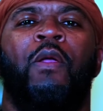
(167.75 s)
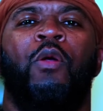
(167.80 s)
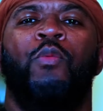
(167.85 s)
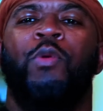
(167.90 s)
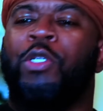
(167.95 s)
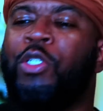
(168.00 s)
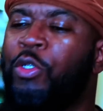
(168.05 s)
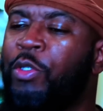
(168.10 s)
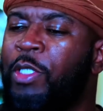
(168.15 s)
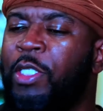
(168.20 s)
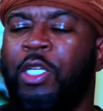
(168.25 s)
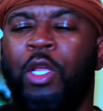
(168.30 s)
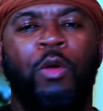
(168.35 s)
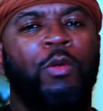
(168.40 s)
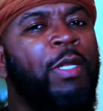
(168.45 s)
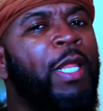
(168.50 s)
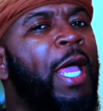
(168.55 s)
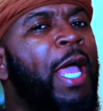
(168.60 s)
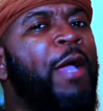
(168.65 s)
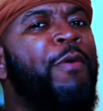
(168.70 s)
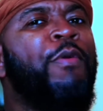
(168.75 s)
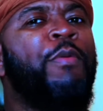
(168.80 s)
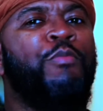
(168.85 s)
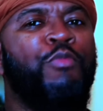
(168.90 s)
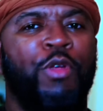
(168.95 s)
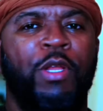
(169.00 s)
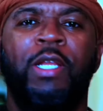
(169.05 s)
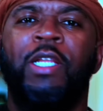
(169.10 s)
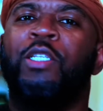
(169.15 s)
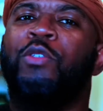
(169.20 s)
What you see online with
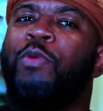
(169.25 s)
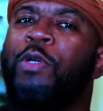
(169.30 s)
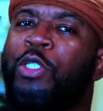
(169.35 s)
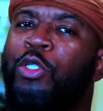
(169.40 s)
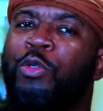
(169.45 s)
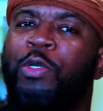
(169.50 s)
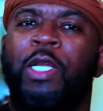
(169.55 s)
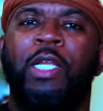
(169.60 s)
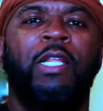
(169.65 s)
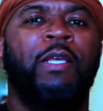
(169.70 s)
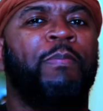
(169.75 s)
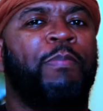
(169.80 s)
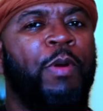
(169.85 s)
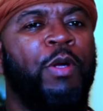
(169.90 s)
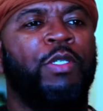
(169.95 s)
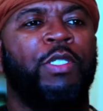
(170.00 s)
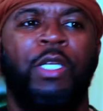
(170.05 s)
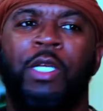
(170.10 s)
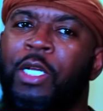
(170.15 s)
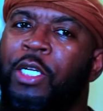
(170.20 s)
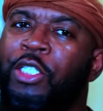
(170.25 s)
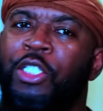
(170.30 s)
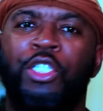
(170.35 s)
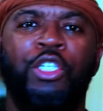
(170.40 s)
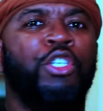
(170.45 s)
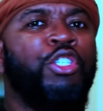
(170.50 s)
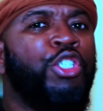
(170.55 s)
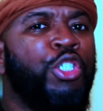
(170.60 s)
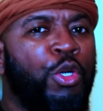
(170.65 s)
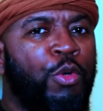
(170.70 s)
Brittany is what you get in person, because
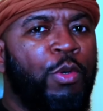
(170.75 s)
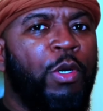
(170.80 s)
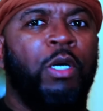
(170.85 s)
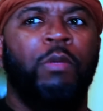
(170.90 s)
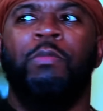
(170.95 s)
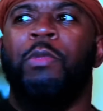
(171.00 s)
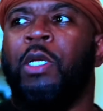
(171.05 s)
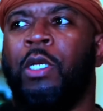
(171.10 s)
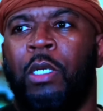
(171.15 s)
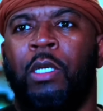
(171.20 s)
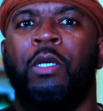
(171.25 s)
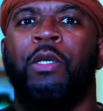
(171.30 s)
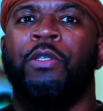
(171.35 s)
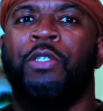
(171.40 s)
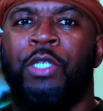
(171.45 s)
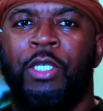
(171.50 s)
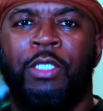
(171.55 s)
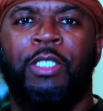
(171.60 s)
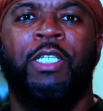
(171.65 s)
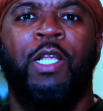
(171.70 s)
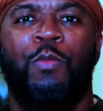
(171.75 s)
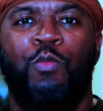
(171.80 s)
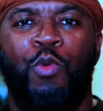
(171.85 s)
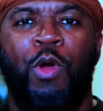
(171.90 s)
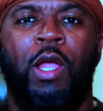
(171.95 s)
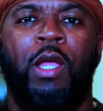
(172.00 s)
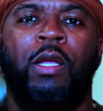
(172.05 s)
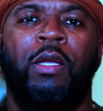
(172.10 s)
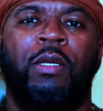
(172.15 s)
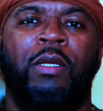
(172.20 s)
she'll show up to
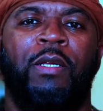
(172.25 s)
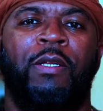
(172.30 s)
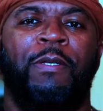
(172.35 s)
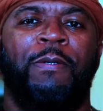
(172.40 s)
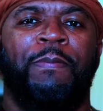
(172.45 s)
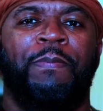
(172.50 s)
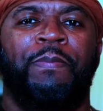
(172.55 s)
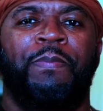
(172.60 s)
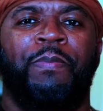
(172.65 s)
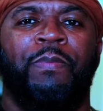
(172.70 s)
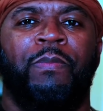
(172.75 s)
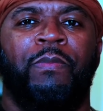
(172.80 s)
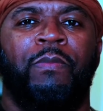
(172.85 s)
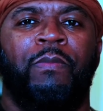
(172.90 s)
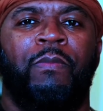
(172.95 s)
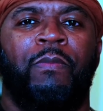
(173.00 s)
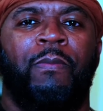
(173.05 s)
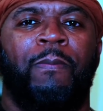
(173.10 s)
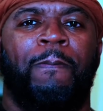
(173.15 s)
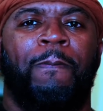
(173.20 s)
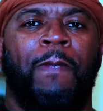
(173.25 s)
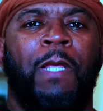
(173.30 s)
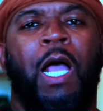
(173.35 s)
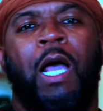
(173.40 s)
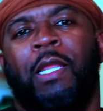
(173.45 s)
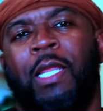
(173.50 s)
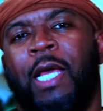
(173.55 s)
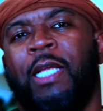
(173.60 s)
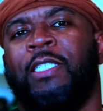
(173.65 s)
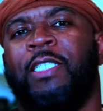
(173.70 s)
somewhere,
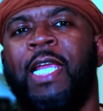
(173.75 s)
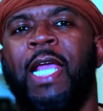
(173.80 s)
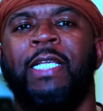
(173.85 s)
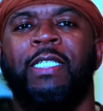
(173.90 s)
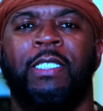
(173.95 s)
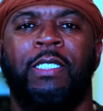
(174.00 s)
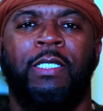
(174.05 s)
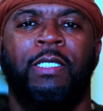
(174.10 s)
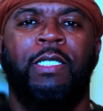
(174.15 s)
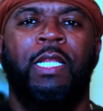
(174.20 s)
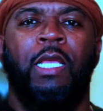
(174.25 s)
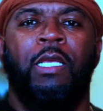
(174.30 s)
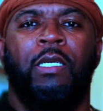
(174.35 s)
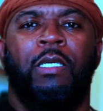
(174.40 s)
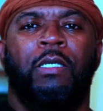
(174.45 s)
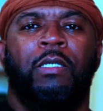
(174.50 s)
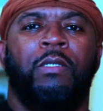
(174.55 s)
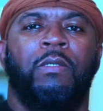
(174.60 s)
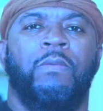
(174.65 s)
a la Jackson State.